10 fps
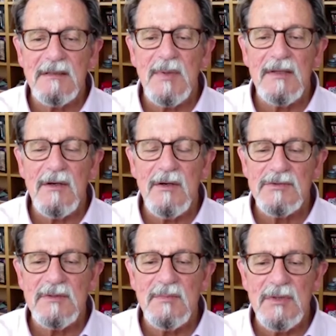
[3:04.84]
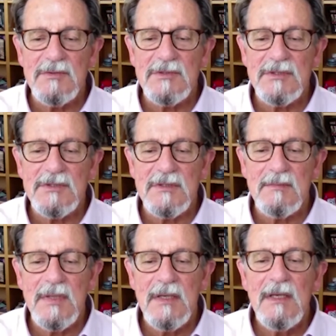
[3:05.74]
by the host immune system.
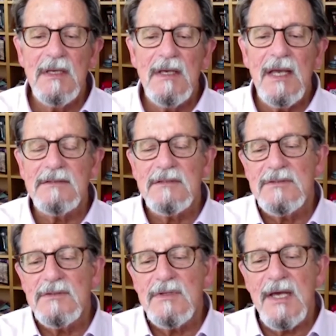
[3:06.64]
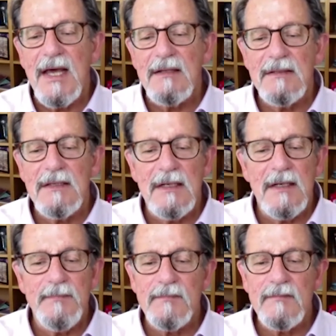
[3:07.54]
And to do that,
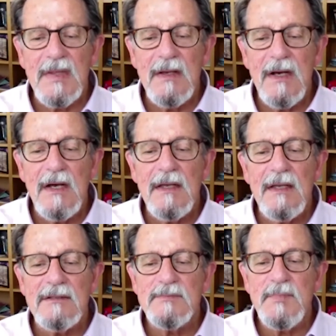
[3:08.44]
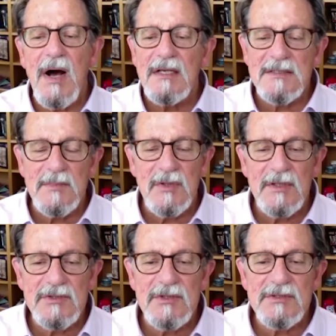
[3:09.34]
it's possible
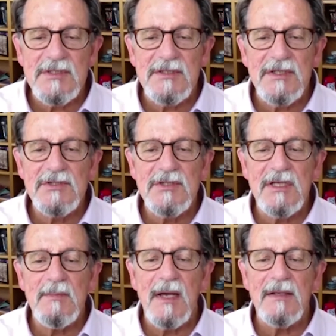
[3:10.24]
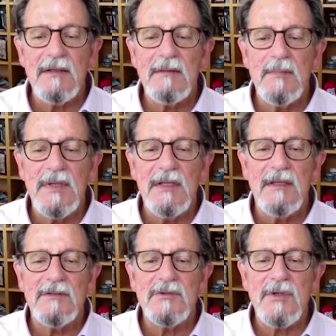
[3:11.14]
that just conditioning might be
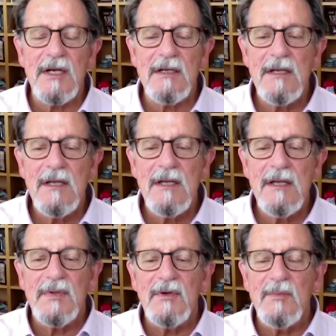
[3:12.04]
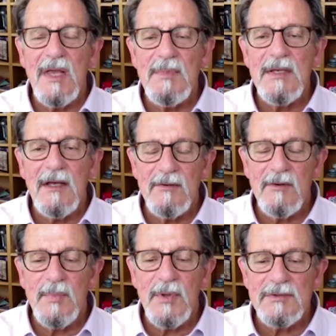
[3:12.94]
the trick, but there may be other
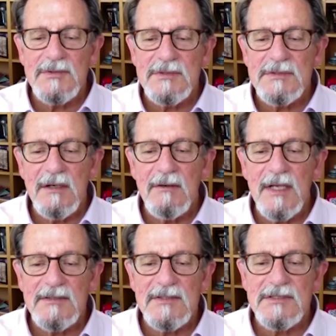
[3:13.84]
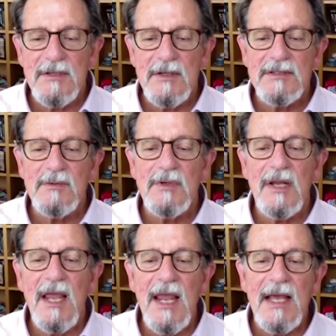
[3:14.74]
approaches that are necessary to
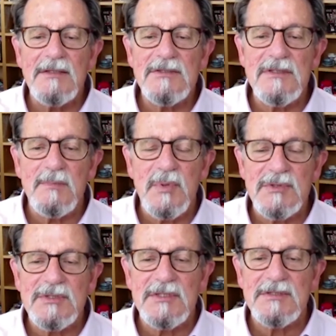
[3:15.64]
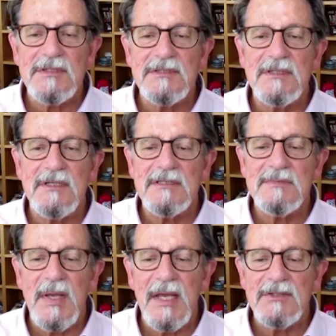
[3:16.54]
enhance the persistence and
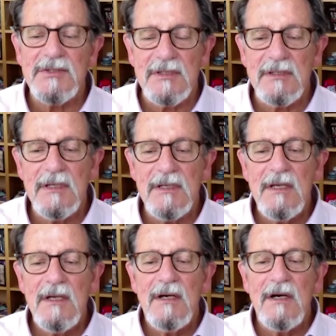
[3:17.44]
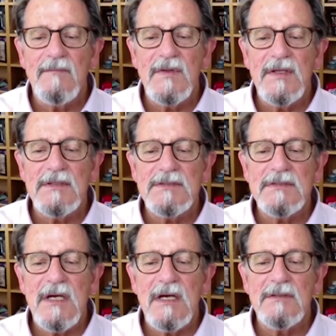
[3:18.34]
expansion of these
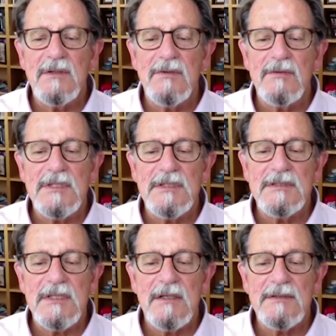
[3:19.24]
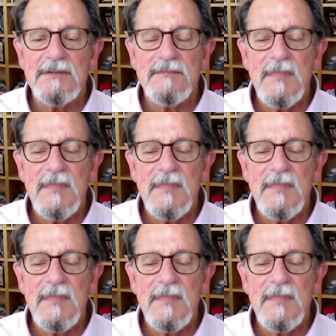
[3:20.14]
donor T cells.